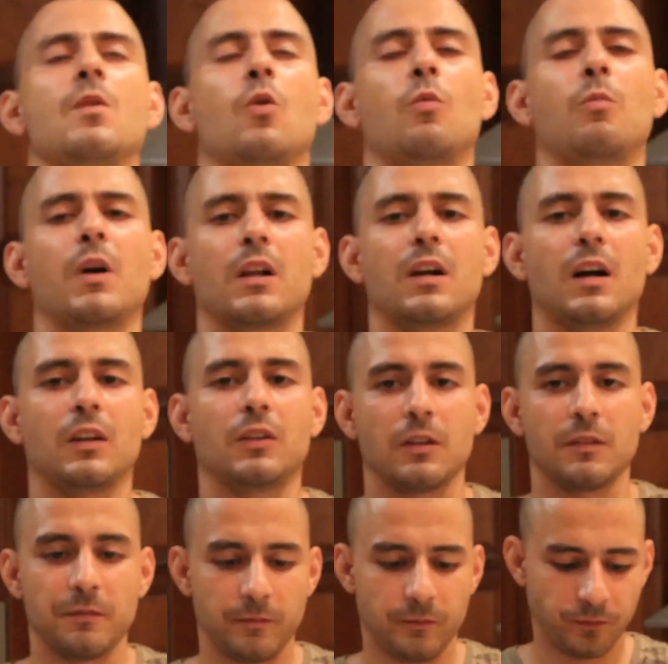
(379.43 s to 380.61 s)
Oh my god,
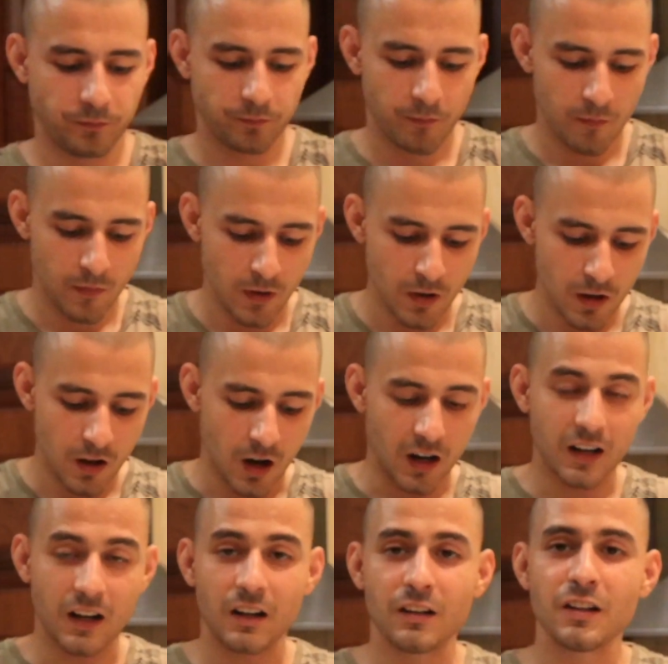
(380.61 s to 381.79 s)
I
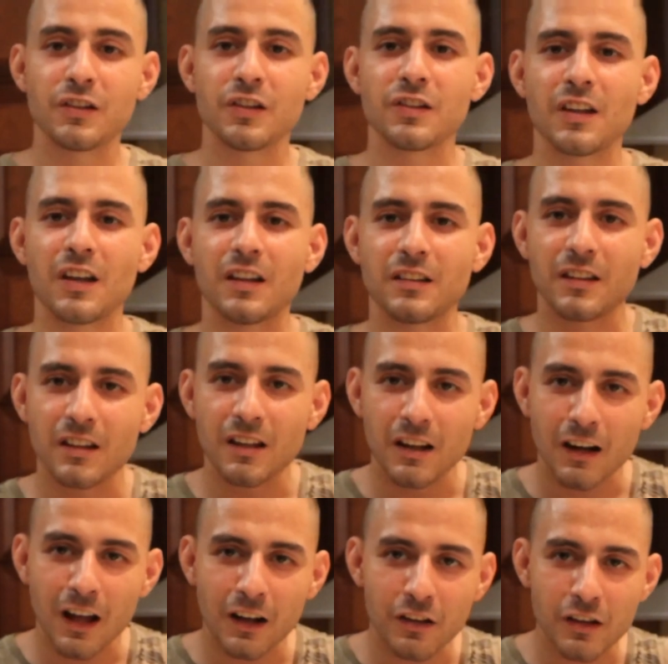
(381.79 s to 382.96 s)
can eat it and
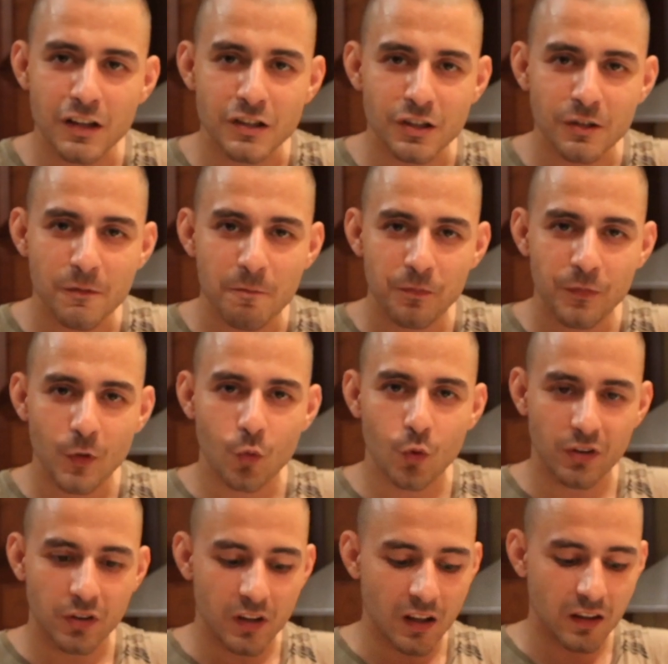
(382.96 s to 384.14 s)
like this,
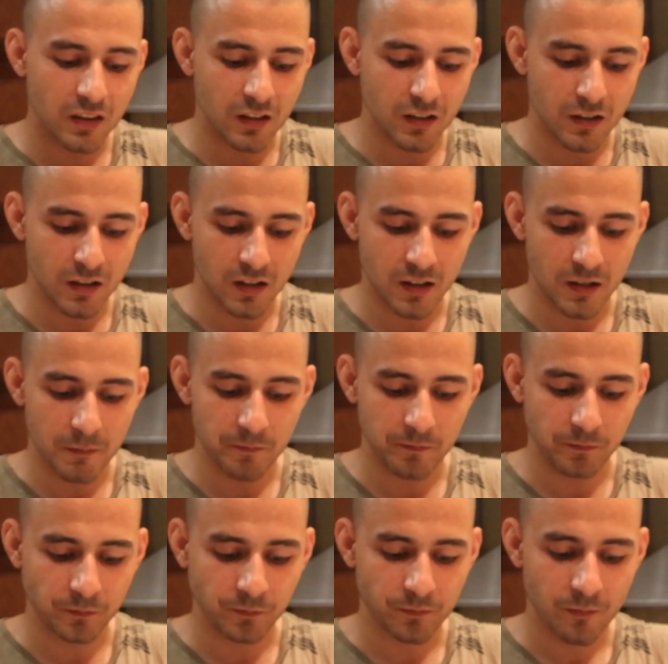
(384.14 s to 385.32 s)
with nothing
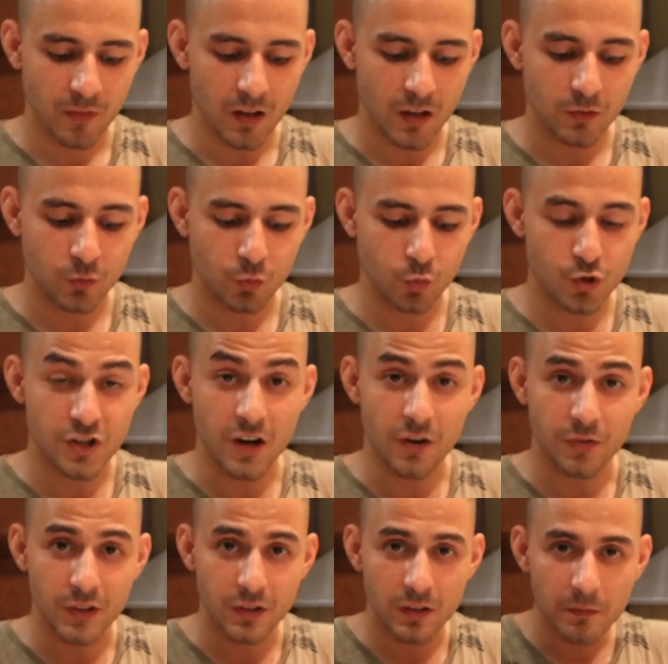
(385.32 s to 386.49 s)
to
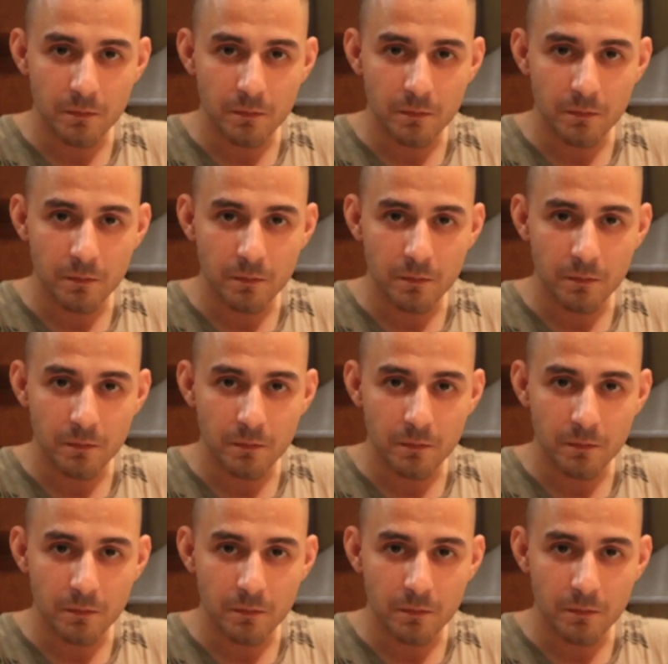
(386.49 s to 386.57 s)
serve it.